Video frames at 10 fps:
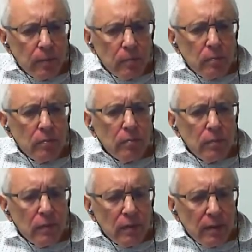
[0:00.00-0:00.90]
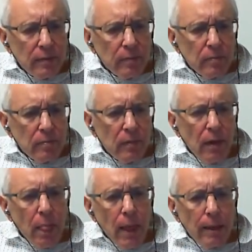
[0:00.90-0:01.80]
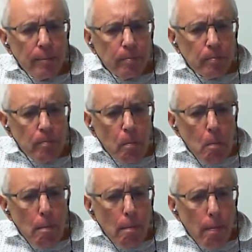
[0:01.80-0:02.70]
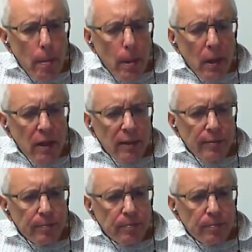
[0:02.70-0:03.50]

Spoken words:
makes sense to me that as a condition of employment,